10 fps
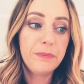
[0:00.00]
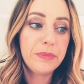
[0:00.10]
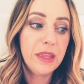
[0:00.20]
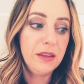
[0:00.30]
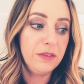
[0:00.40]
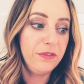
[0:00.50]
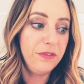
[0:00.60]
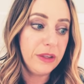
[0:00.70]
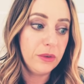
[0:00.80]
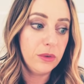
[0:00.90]
can
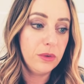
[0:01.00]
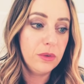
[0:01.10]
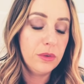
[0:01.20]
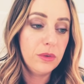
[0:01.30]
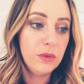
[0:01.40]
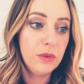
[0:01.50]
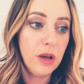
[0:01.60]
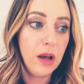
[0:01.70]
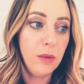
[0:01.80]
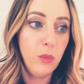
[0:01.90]
feel um,